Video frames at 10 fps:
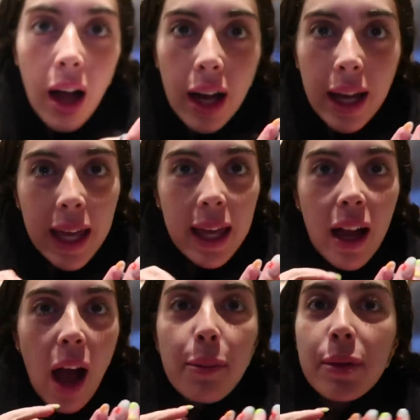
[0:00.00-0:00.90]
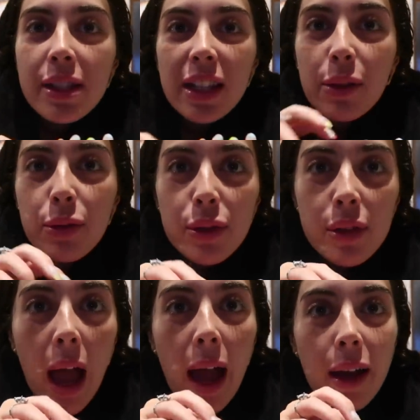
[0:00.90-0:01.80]
Hi, I'm still
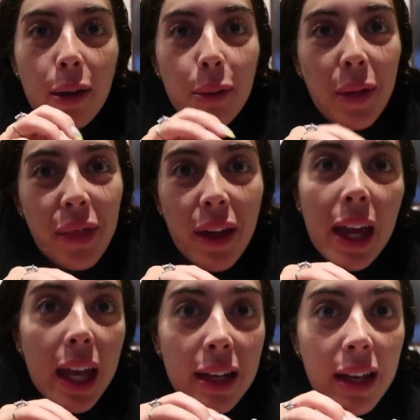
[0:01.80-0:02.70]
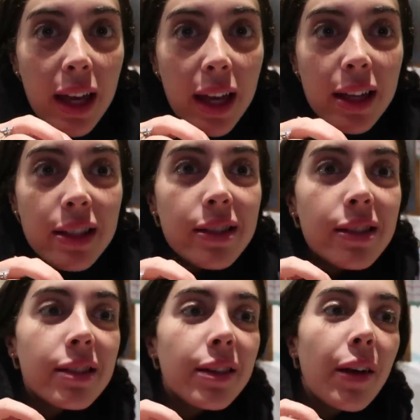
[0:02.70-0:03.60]
sat with the kiddies.
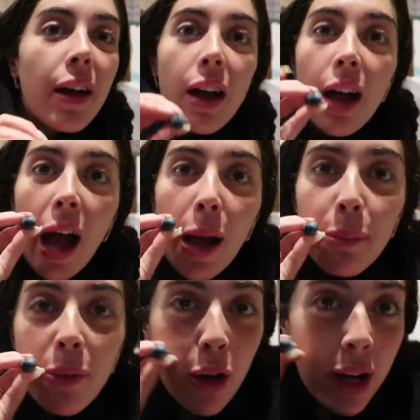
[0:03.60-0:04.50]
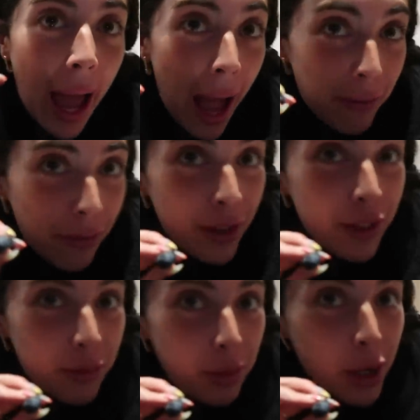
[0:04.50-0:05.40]
I've got a handful
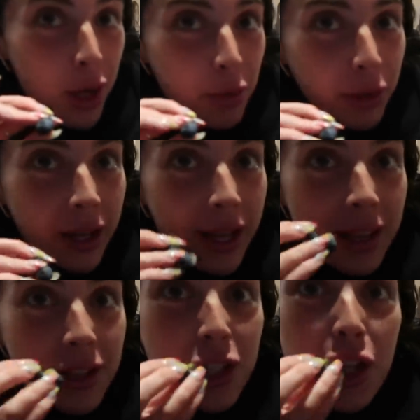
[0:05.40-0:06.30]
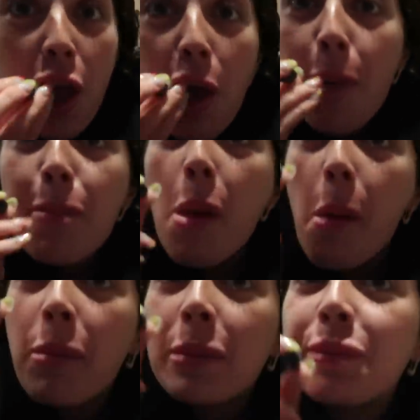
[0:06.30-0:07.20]
of blueberries.
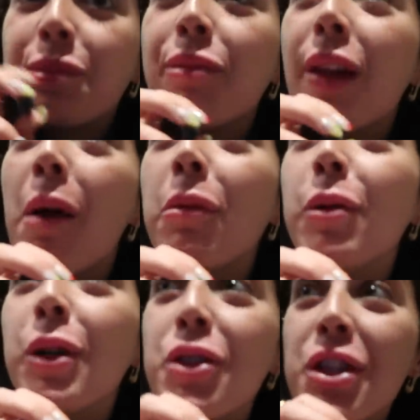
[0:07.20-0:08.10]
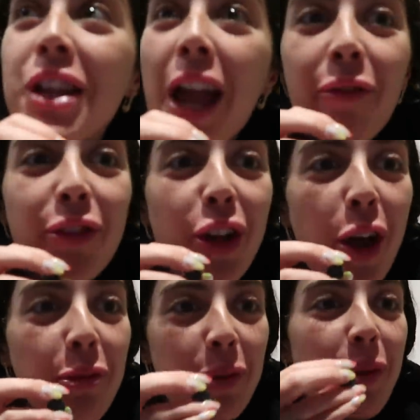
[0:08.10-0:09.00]
And we're watching David
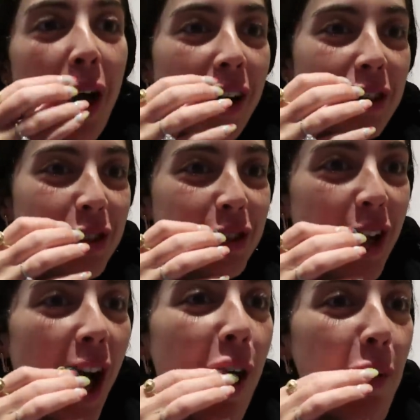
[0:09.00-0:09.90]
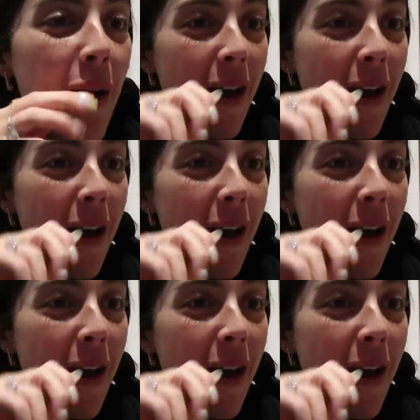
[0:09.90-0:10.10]
Dobrik vlogs, aren't